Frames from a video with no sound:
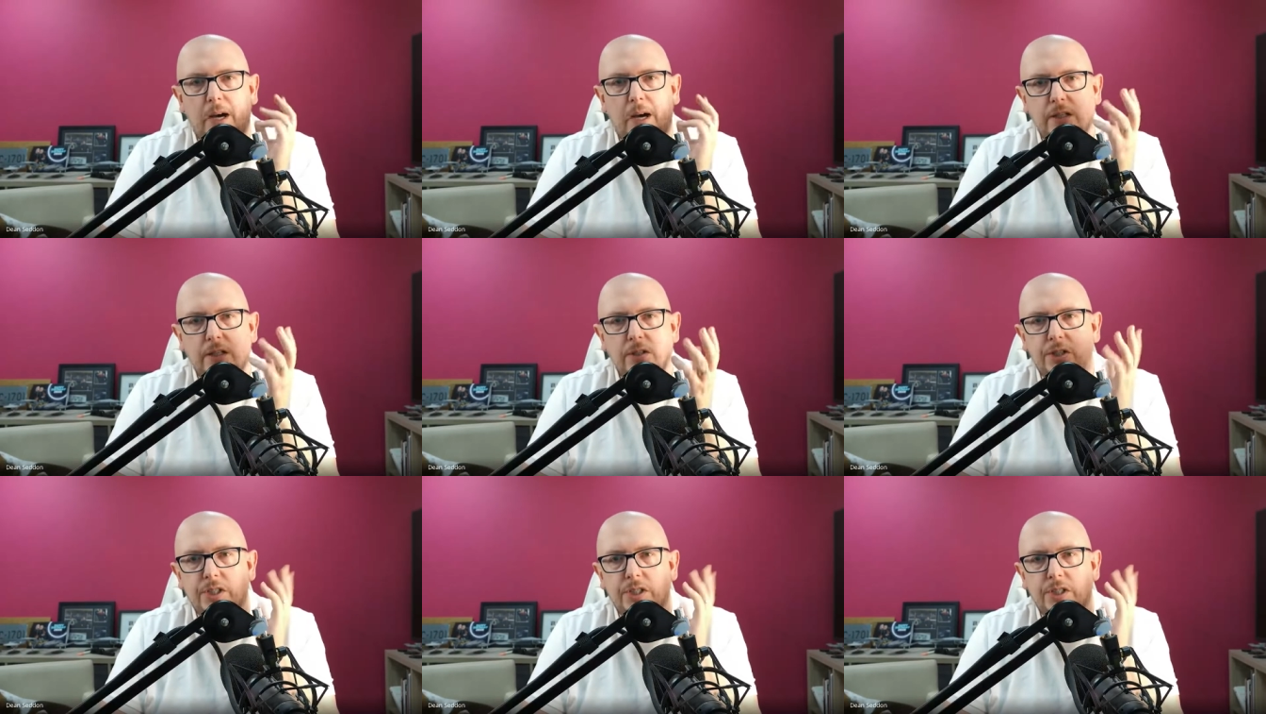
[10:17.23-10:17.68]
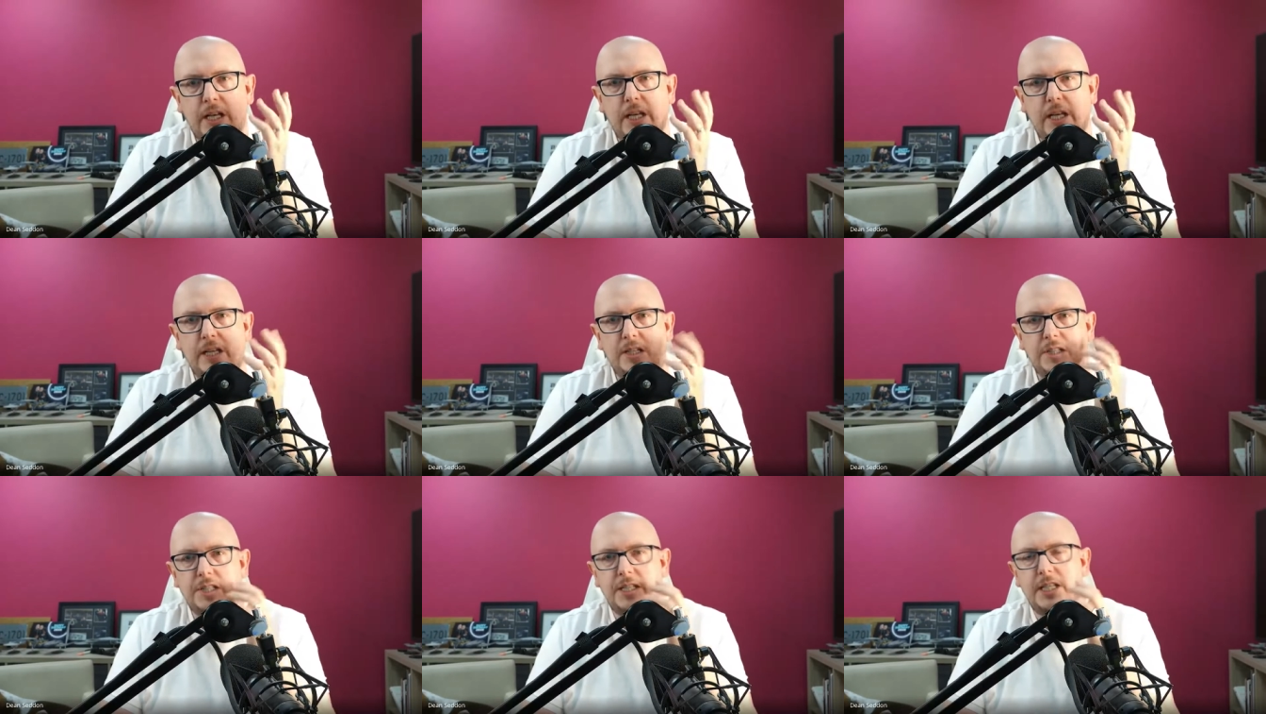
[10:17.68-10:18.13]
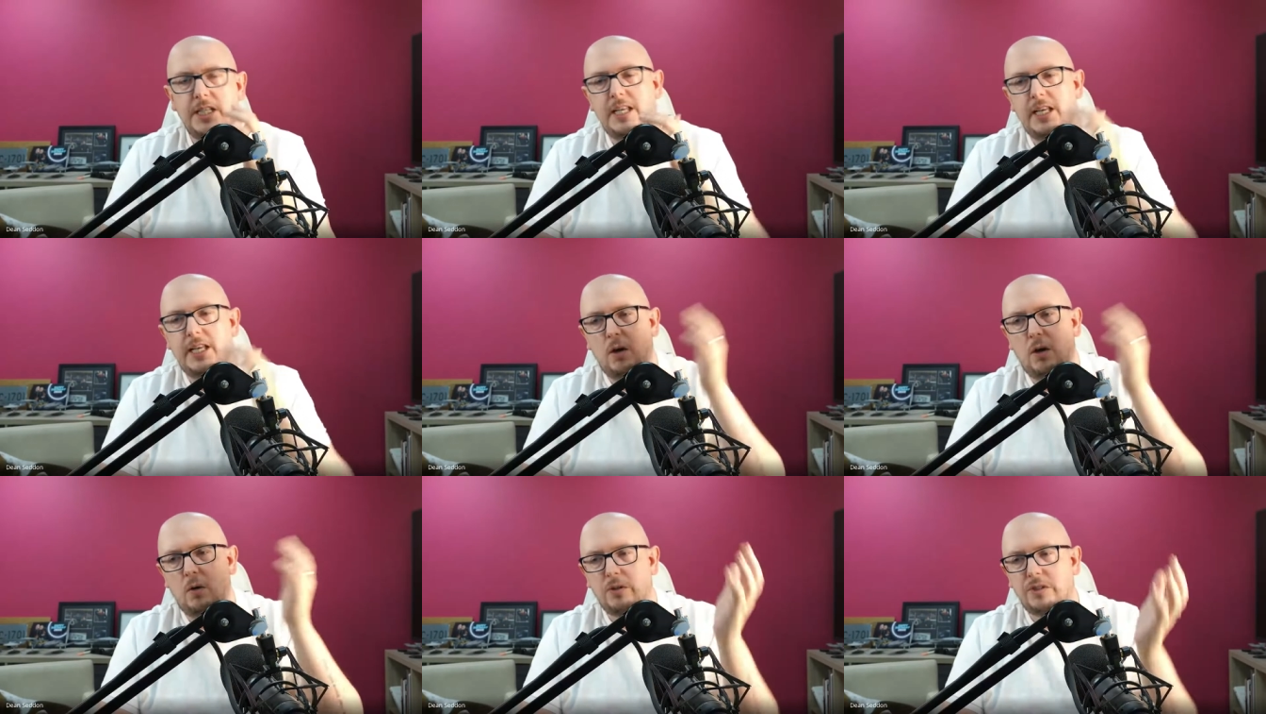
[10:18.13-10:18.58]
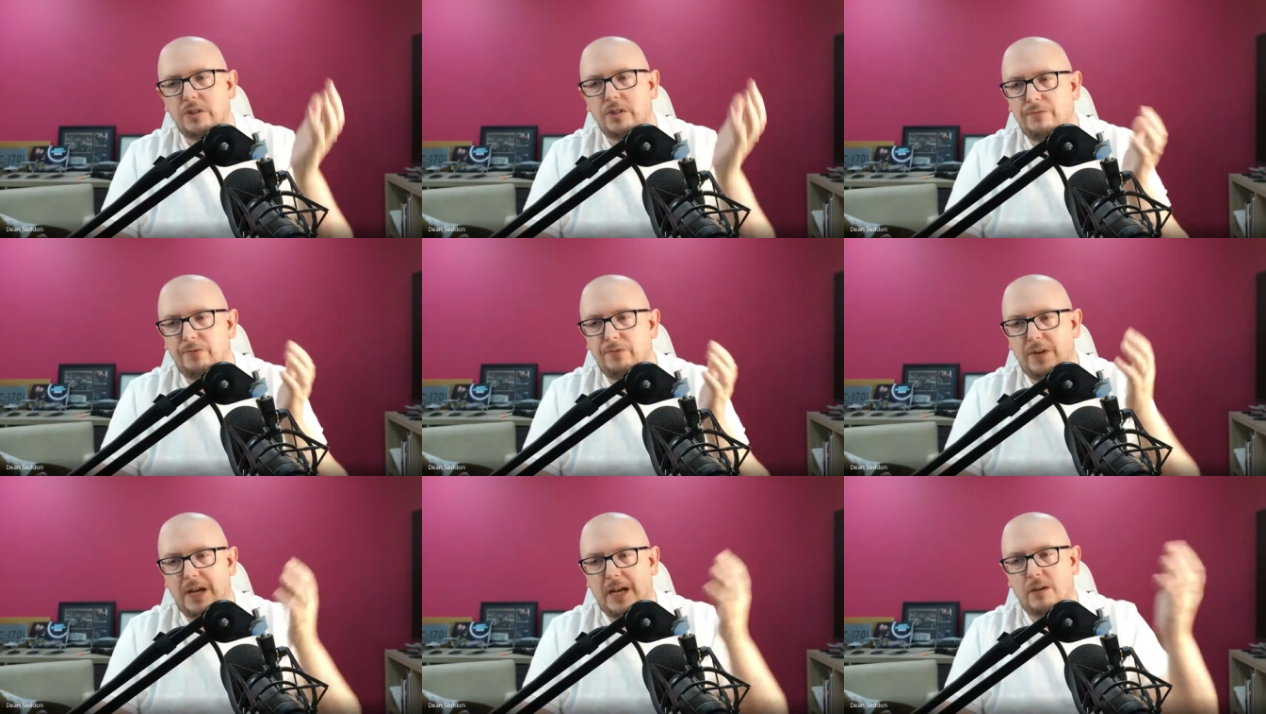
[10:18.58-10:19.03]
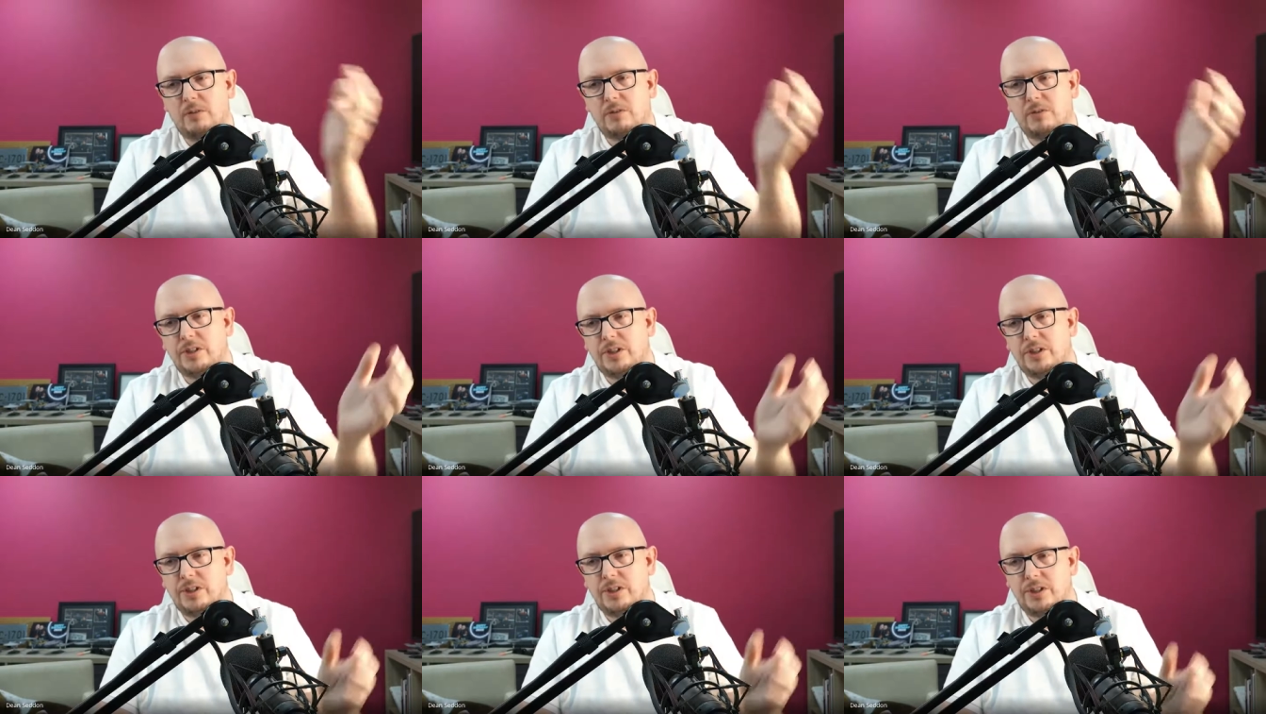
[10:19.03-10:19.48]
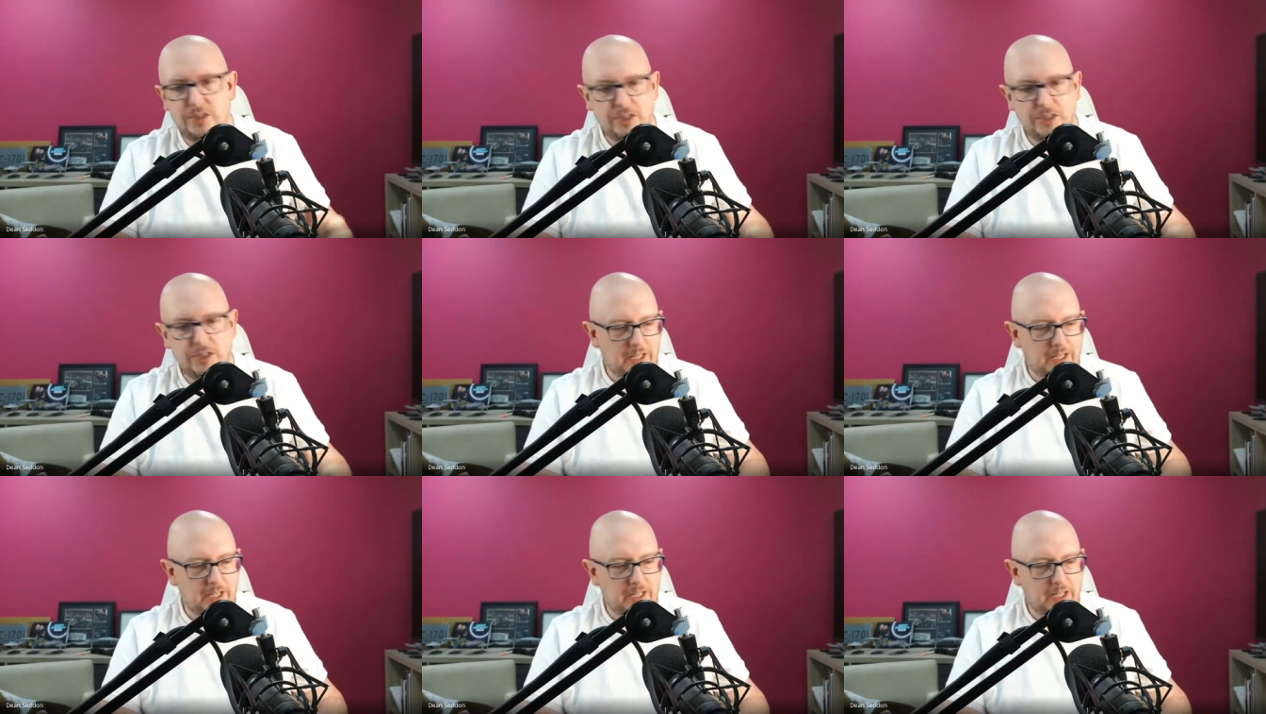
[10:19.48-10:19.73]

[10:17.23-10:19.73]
you see C E Os and founders,